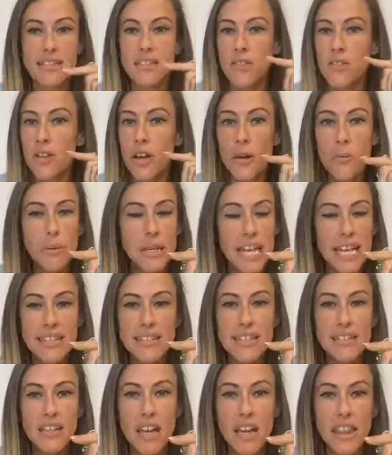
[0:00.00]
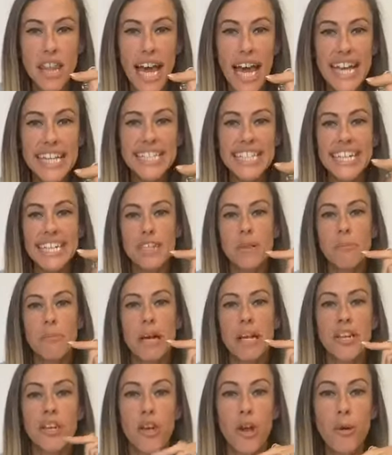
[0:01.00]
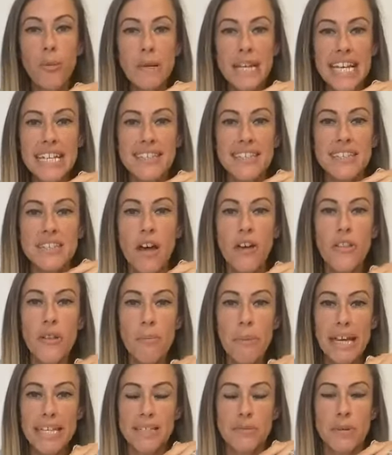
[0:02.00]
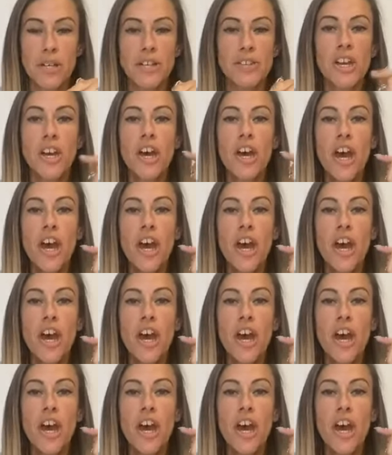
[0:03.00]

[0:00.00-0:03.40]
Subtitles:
Nobody else has got that ID number. Nobody else has got the password.